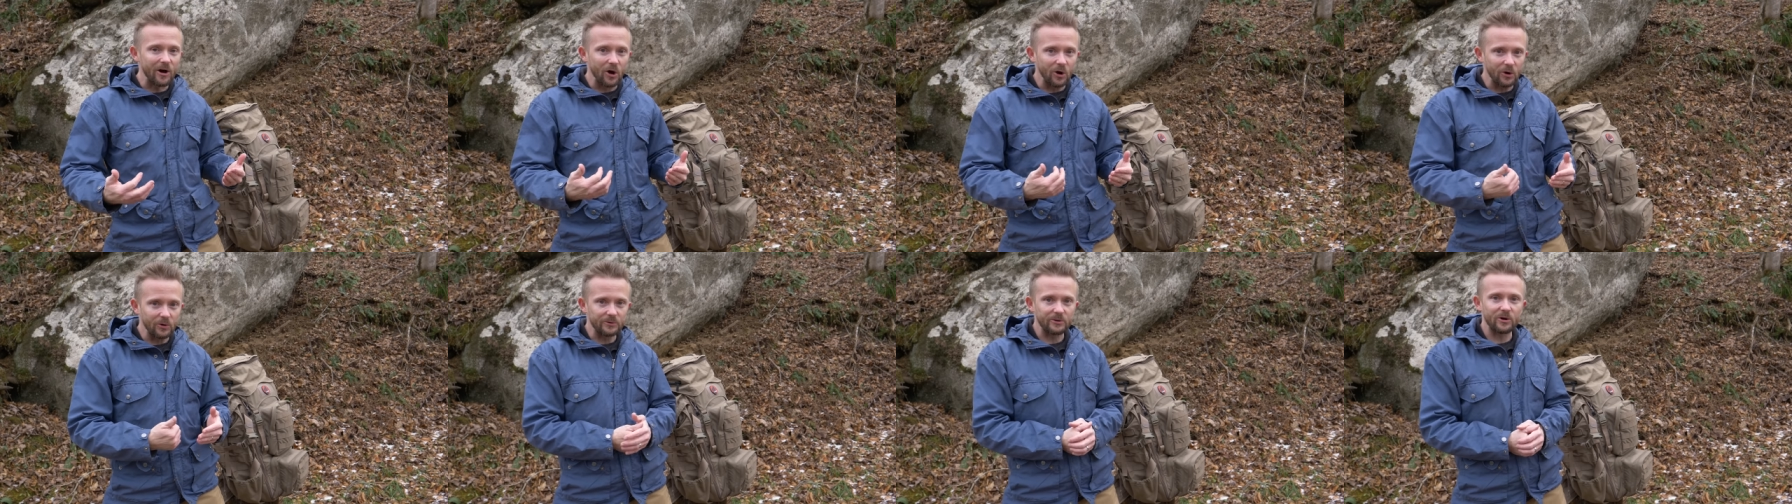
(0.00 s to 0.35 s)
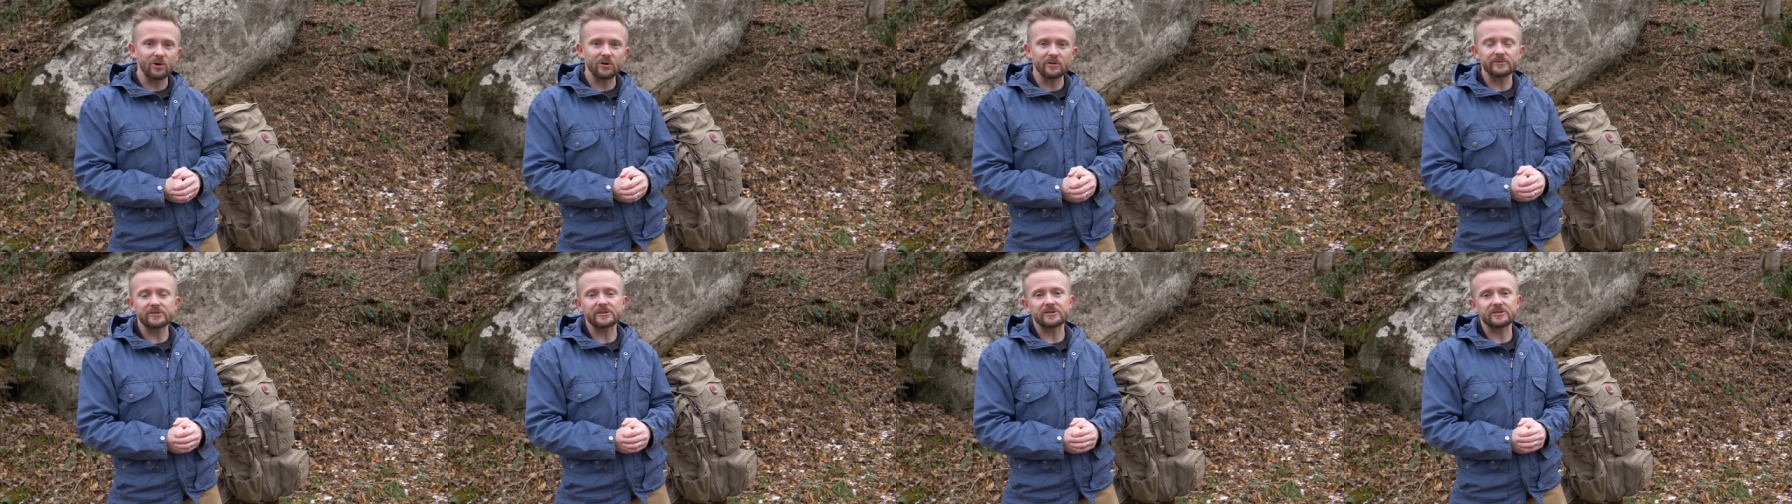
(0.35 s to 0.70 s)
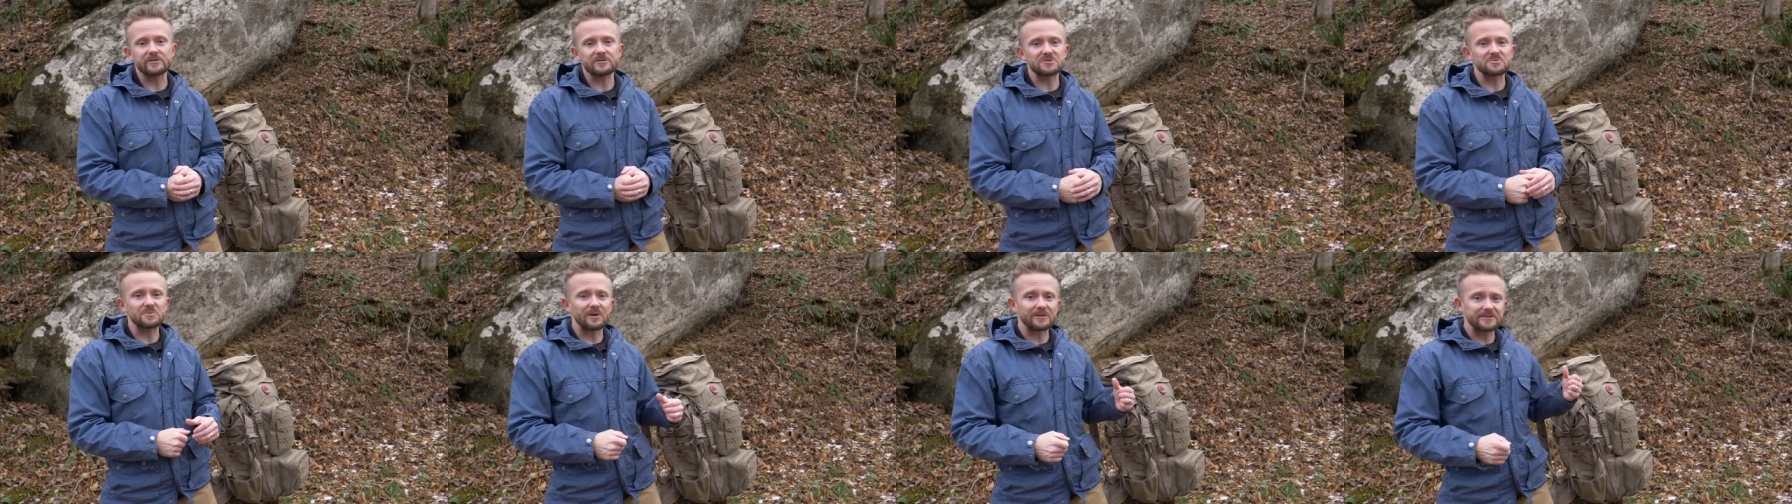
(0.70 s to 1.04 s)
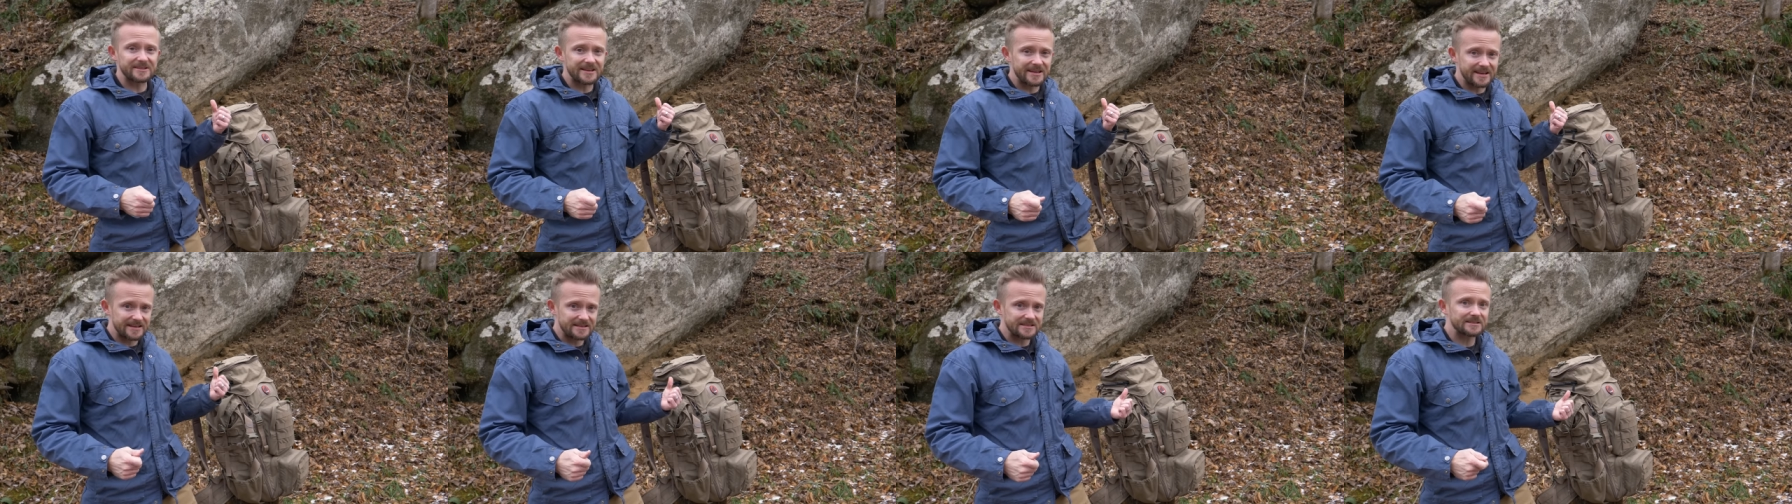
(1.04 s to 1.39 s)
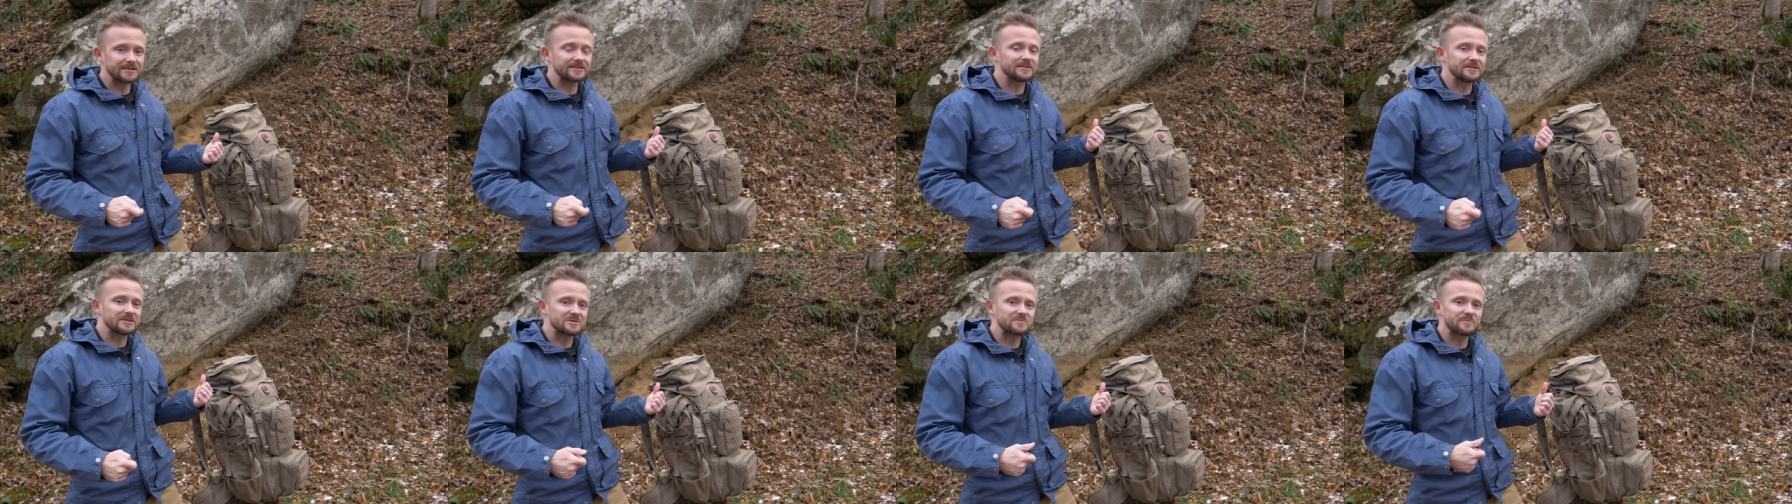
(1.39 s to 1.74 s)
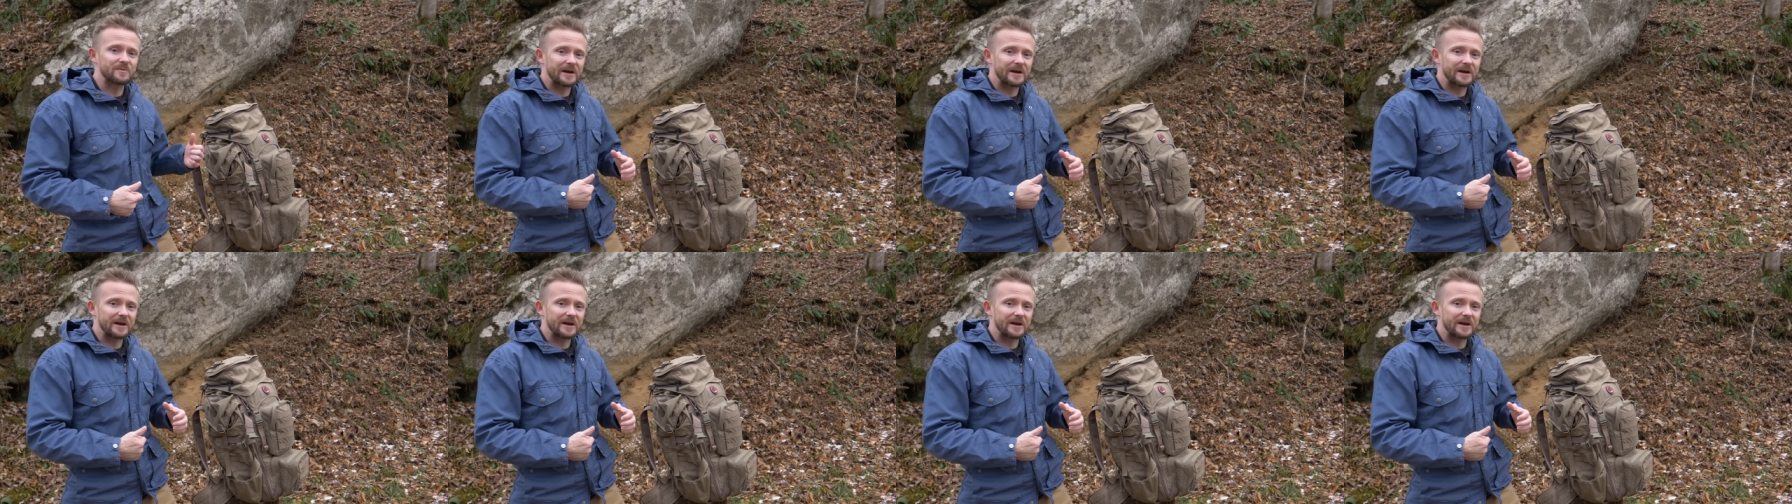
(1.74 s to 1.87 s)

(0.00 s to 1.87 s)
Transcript: own over the years while testing this